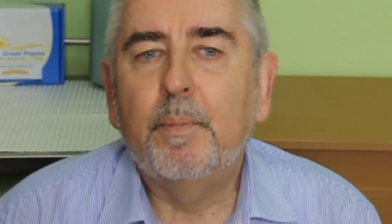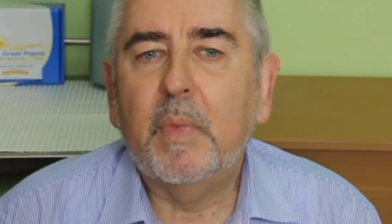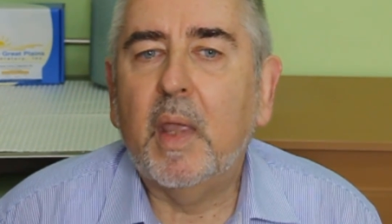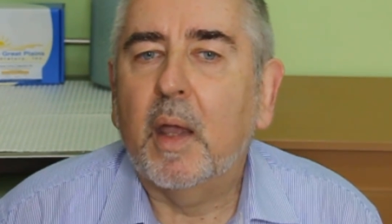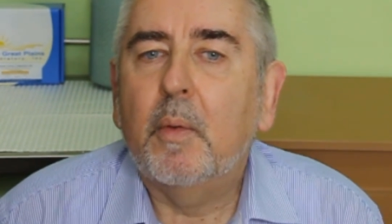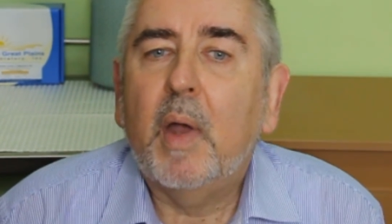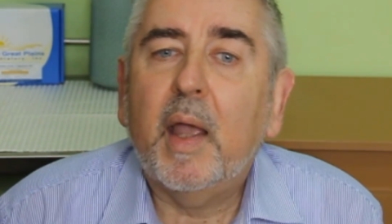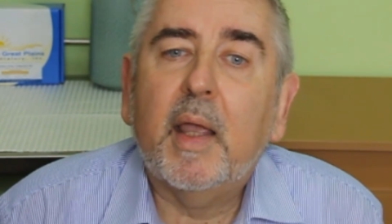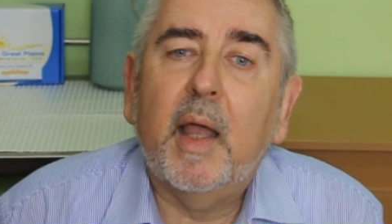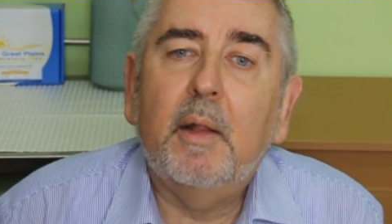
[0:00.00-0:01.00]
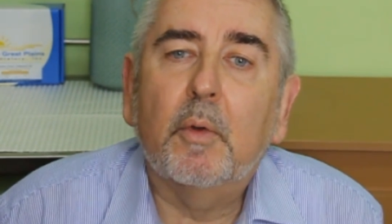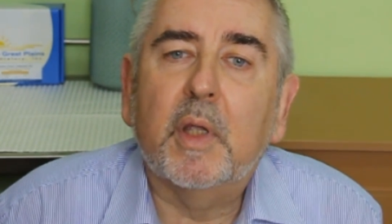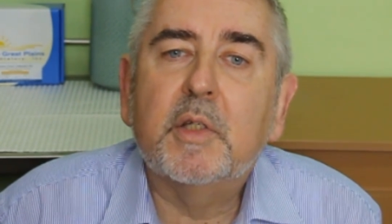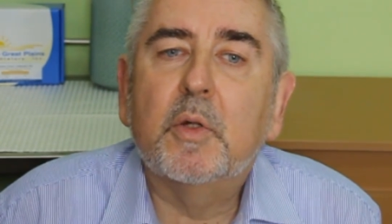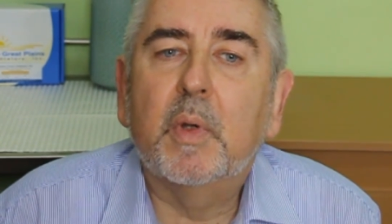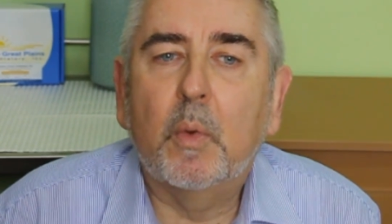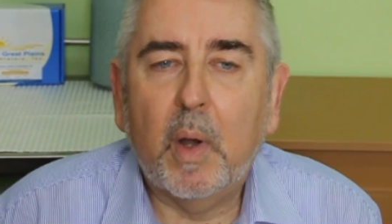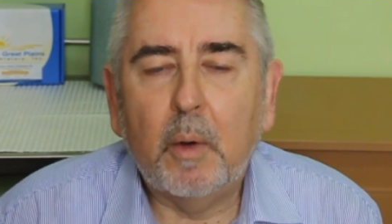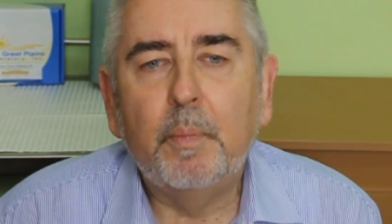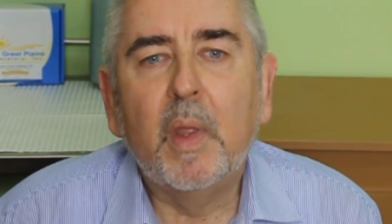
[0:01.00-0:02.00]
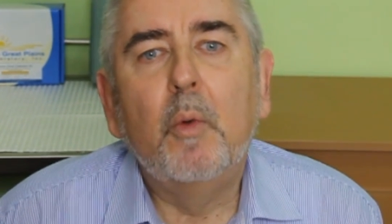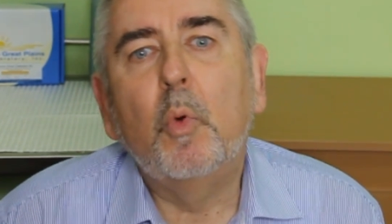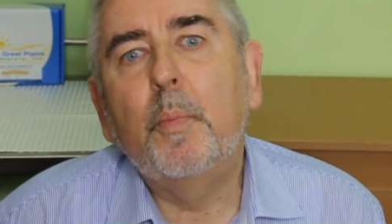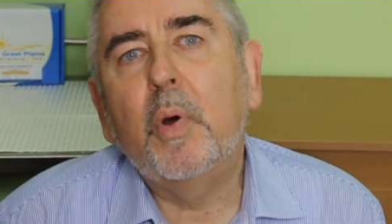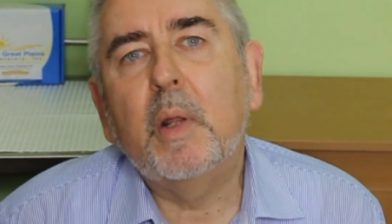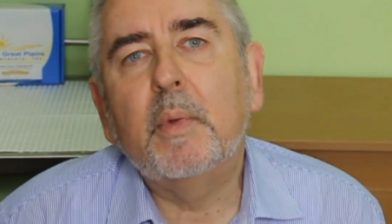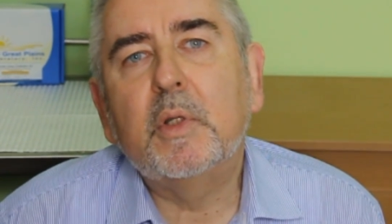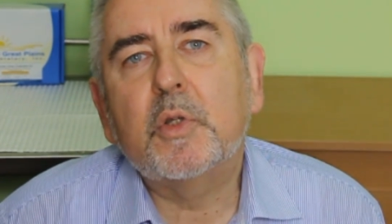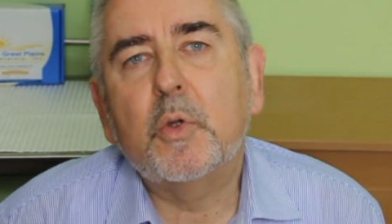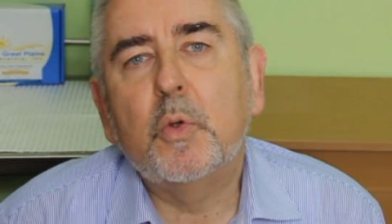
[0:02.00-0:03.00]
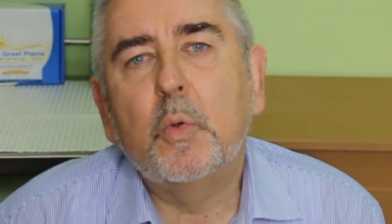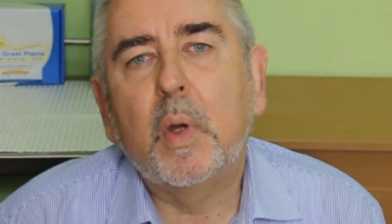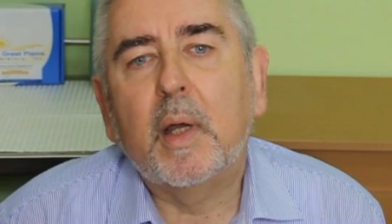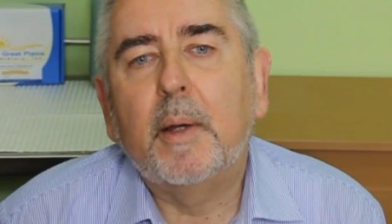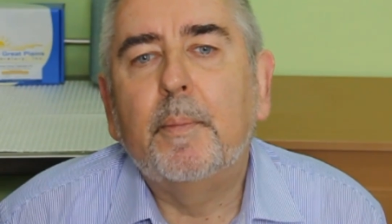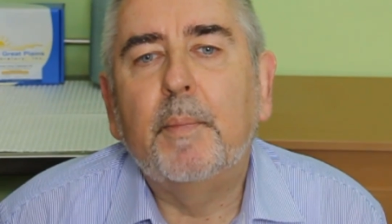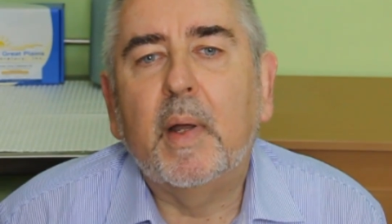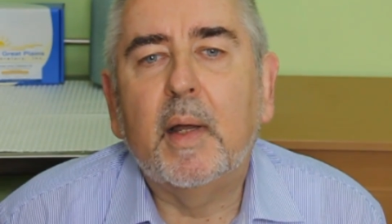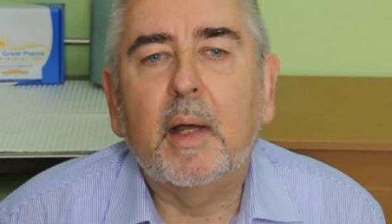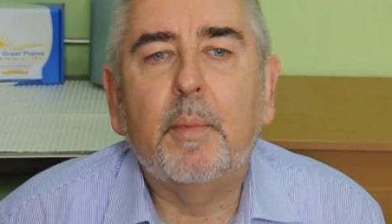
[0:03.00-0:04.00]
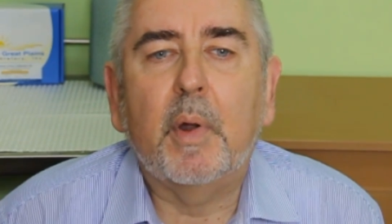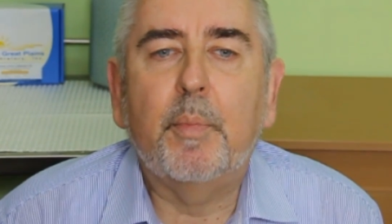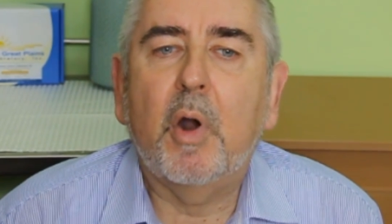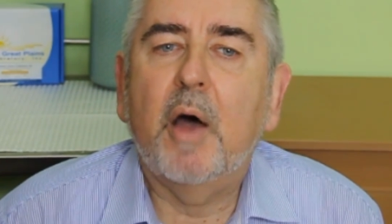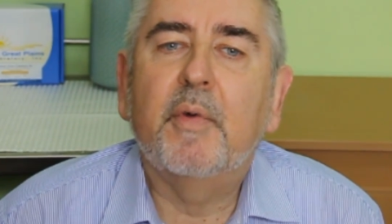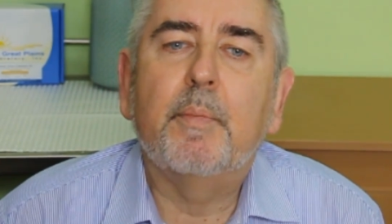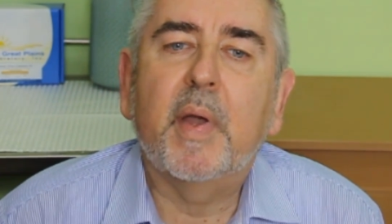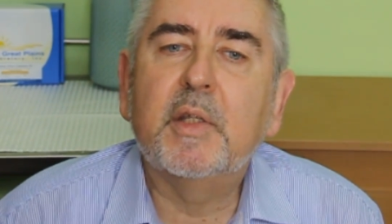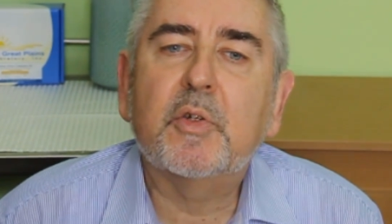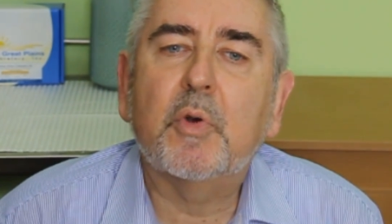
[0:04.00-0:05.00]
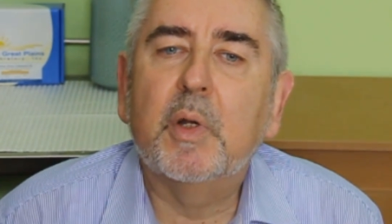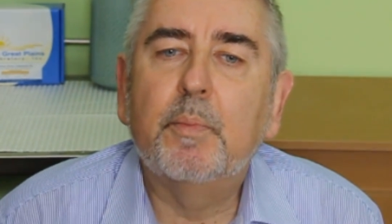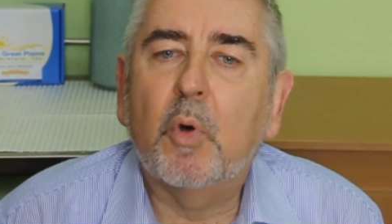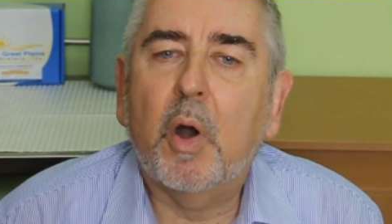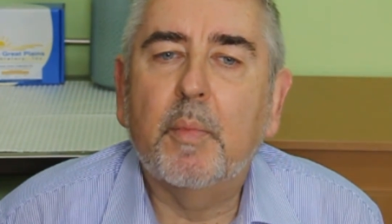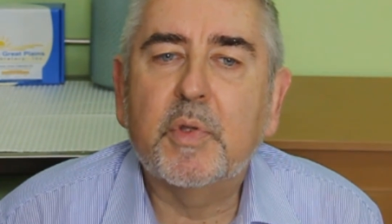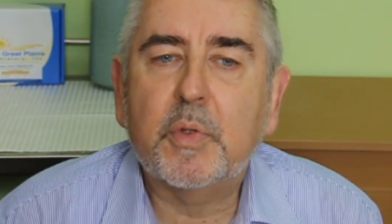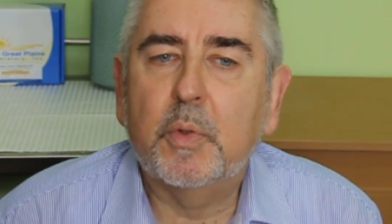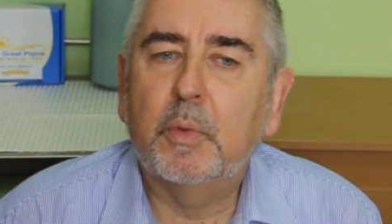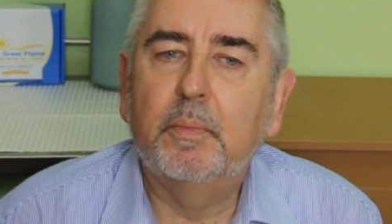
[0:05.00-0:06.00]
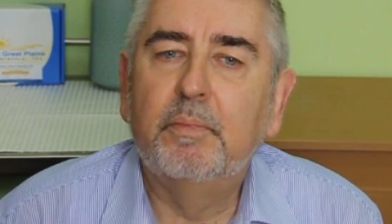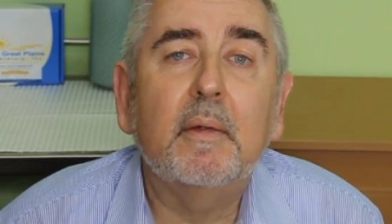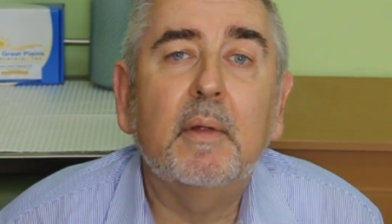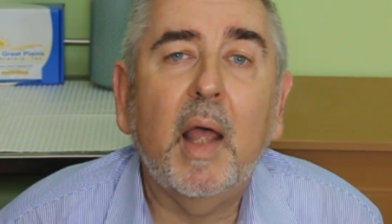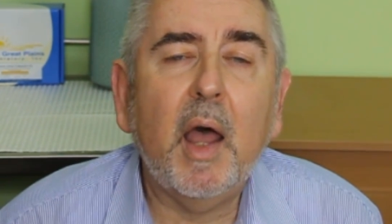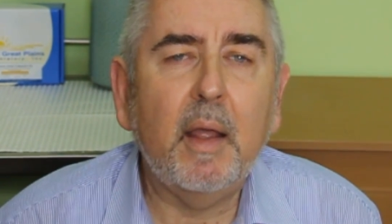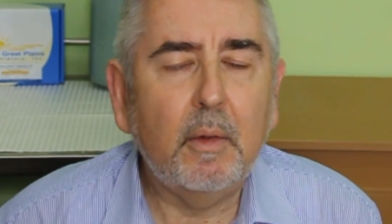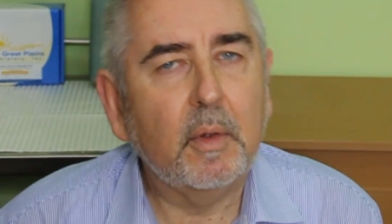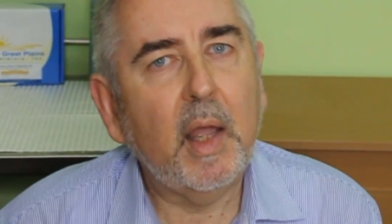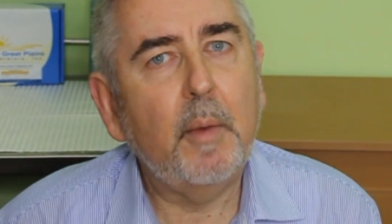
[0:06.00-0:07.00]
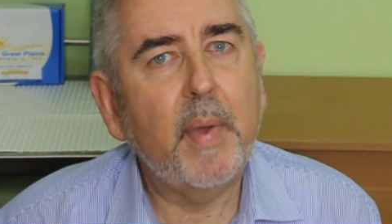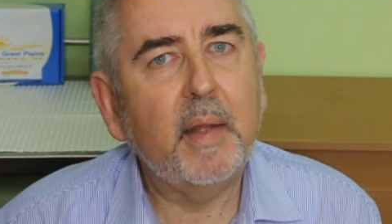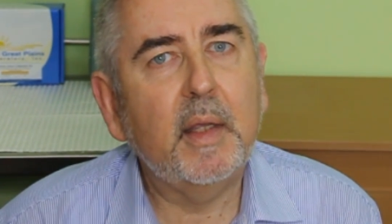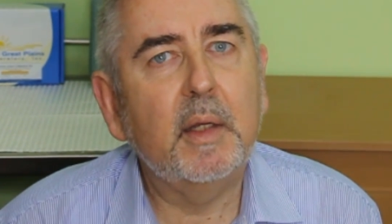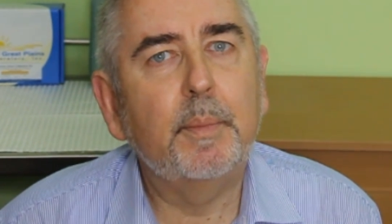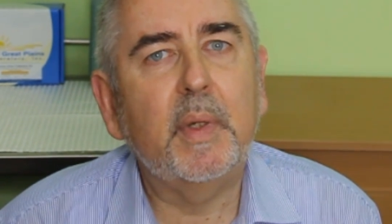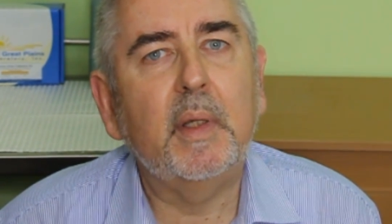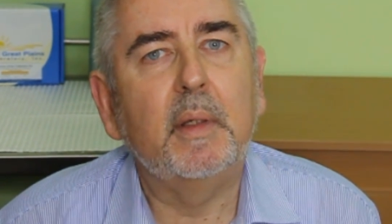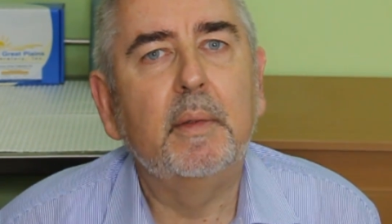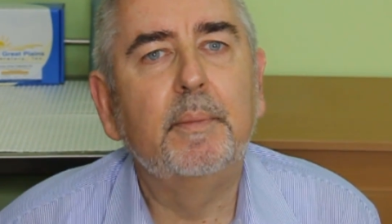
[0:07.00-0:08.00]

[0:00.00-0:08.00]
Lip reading: Yeah, okay, look, he's doing well. We'll put him into a private mainstream primary school. Look, how bad can it be?